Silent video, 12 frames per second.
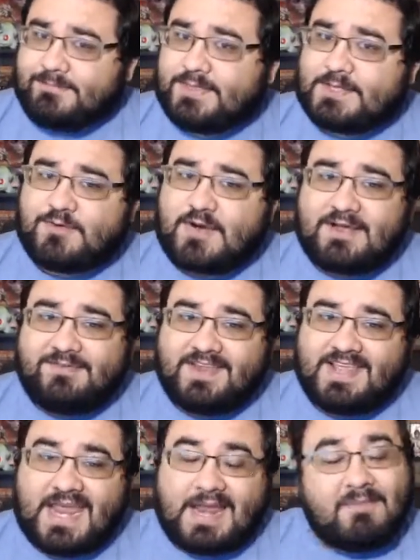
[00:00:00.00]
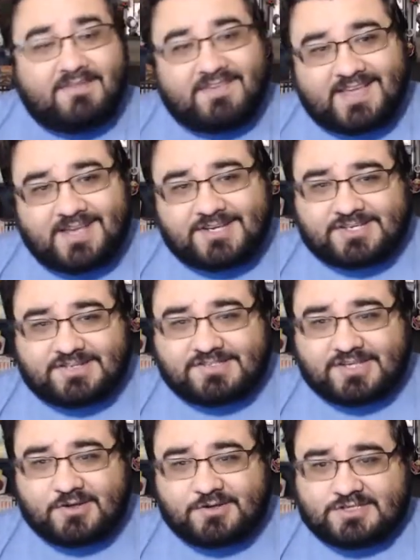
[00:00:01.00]
traveling in my vacation.
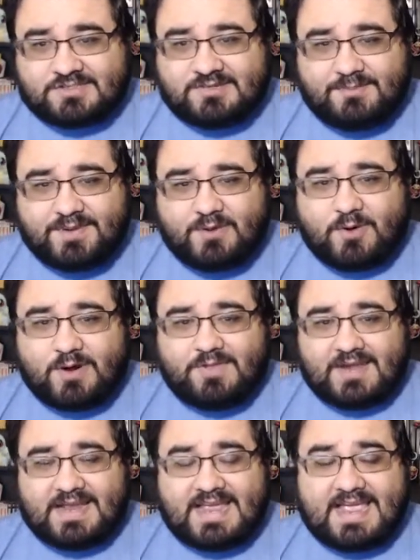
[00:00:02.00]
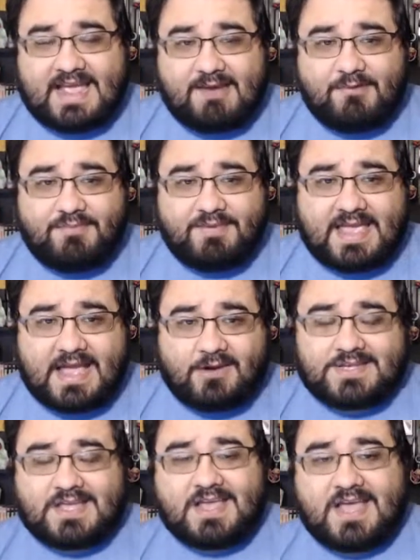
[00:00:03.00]
So just be aware that I will be
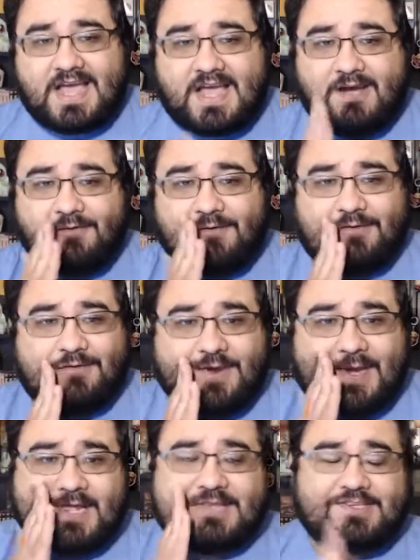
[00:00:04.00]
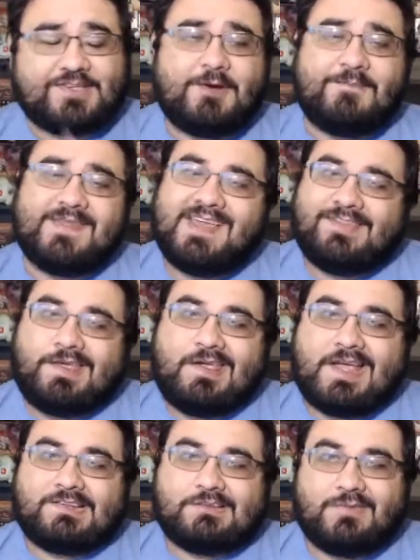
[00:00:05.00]
out for a few days. So thank you
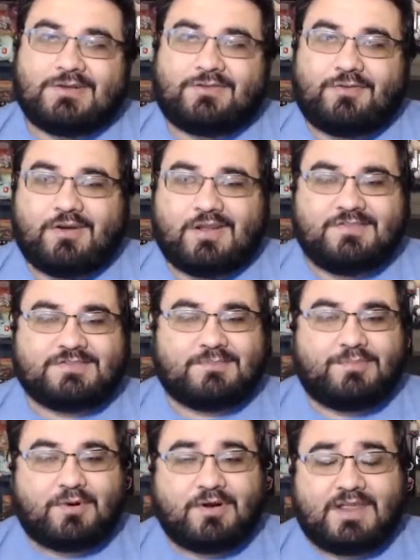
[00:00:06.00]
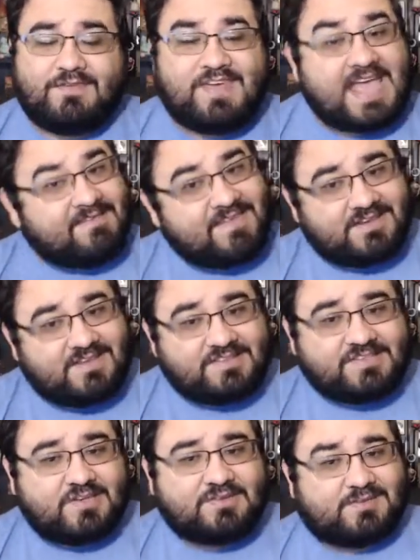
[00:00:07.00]
guys so much for your love and support. If you haven't done
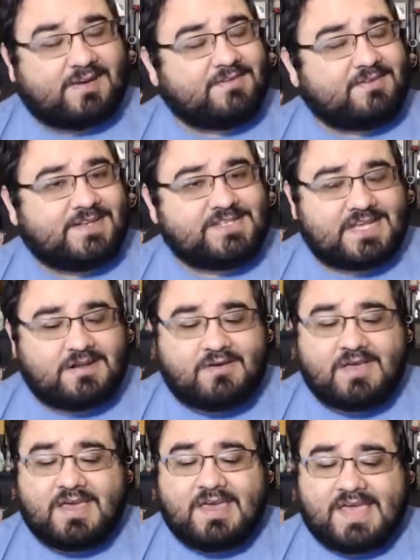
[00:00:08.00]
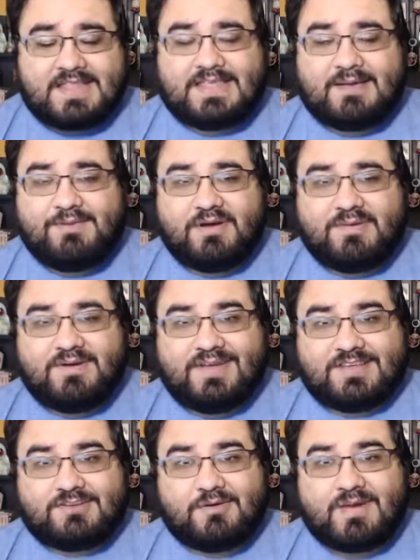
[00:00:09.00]
so, subscribe to my channel. Hit that bell button if you
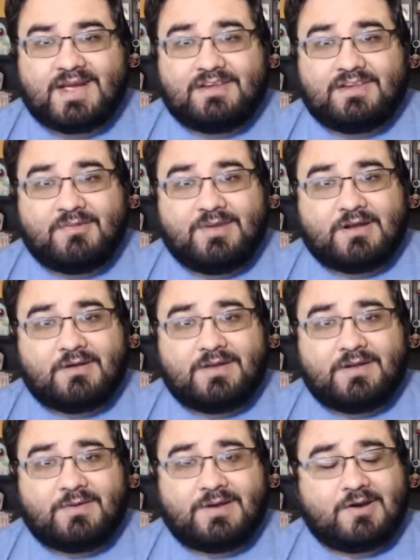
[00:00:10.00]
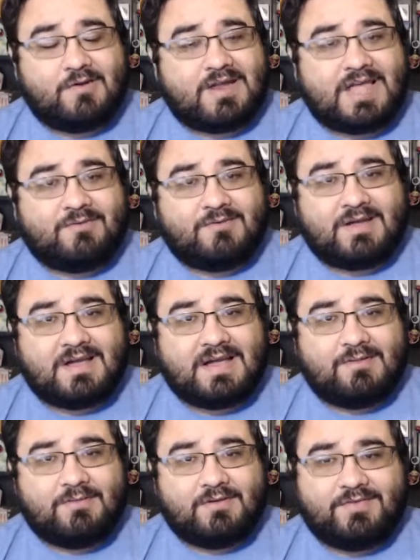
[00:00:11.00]
guys don't mind, and you'll be notified when I go live, when I
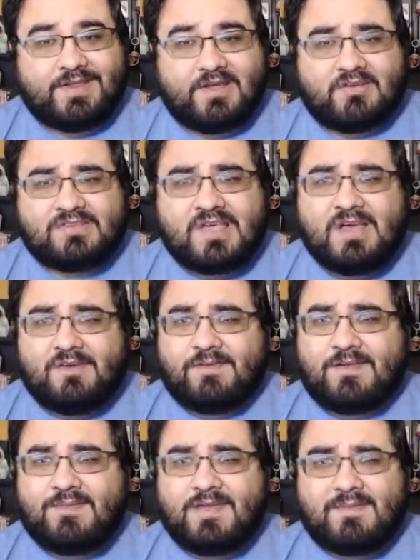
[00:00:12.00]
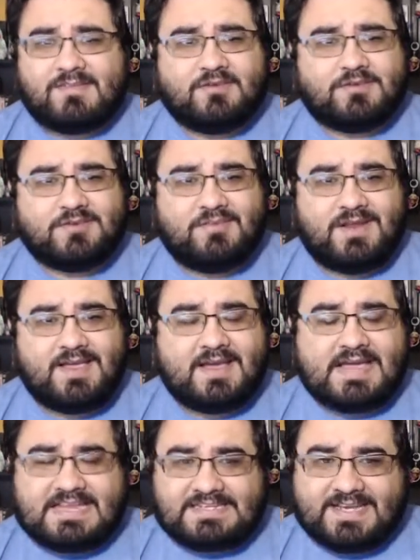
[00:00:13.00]
upload videos. Follow me on my social media.
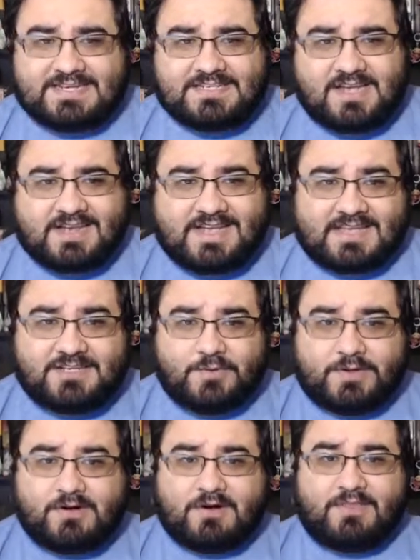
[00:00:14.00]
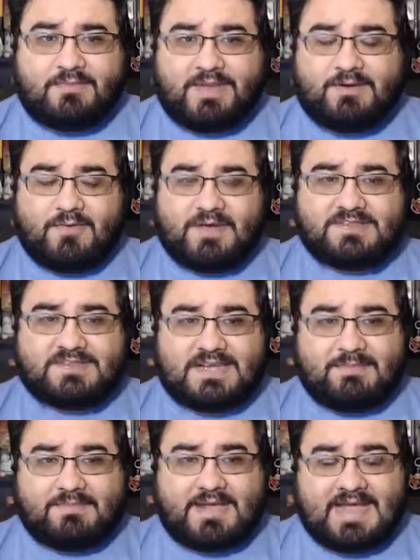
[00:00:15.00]
TikTok and Twitter are the main ones that
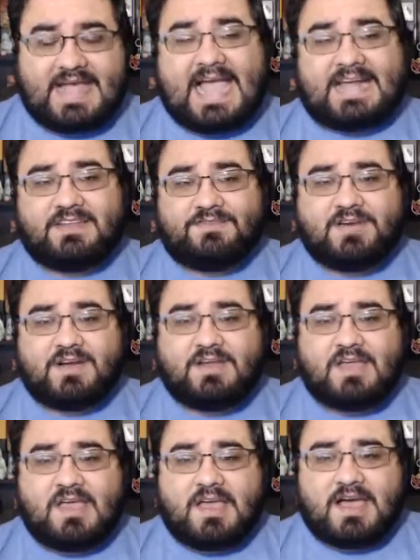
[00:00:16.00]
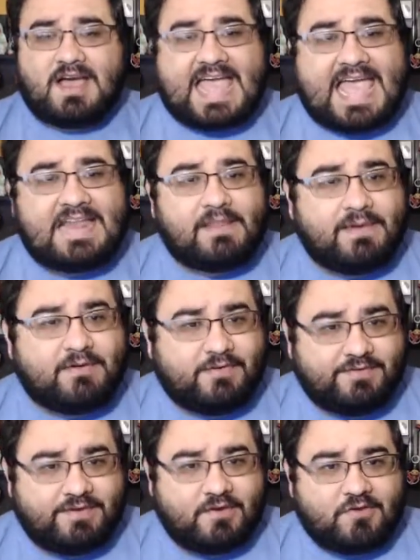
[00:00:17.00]
I'm active on. Anime
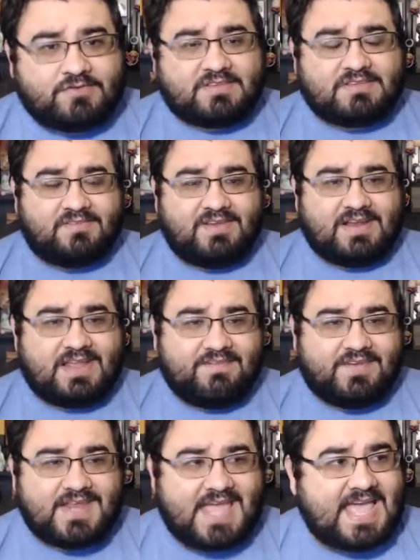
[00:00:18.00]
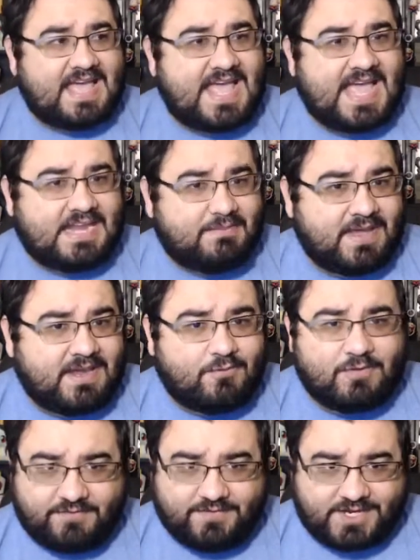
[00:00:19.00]
Reviews 711. Anime
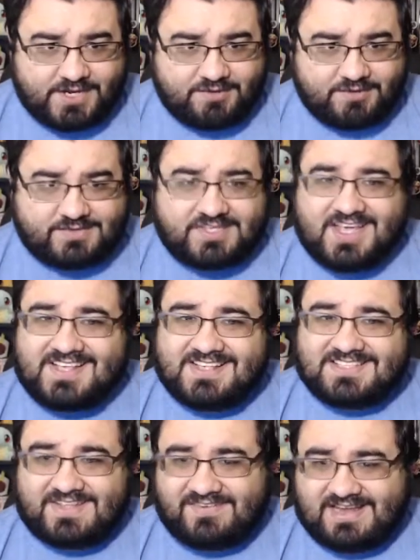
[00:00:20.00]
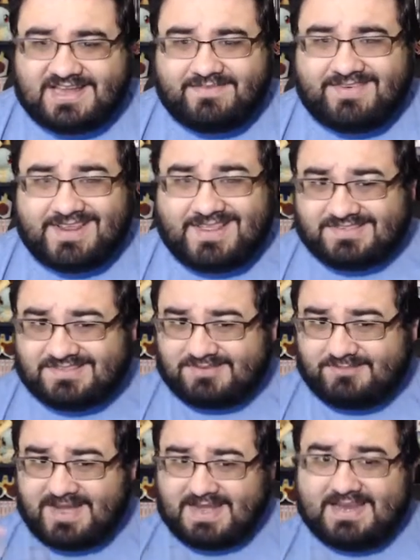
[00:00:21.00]
Reviews 711 is
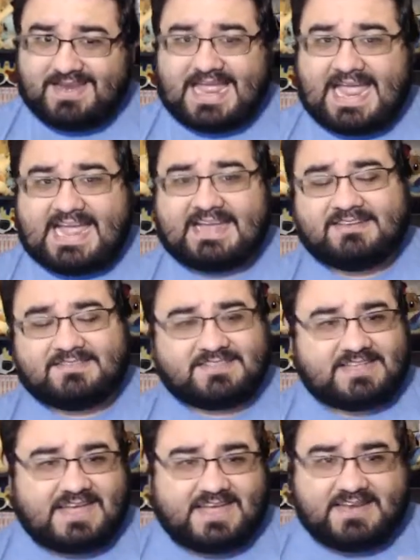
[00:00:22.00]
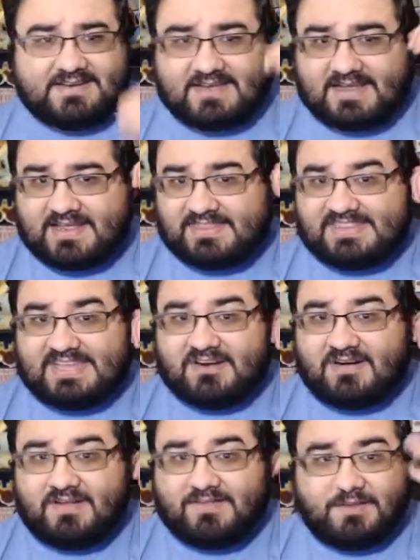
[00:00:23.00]
my @
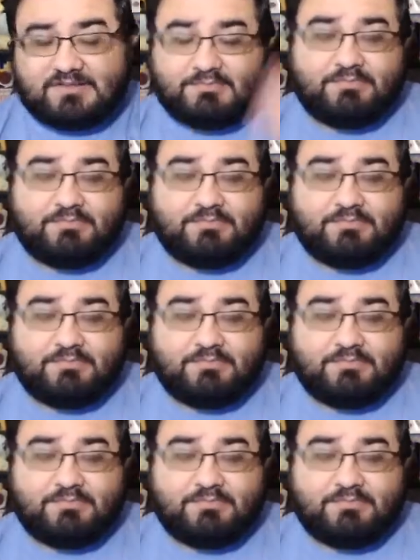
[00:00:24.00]
there on those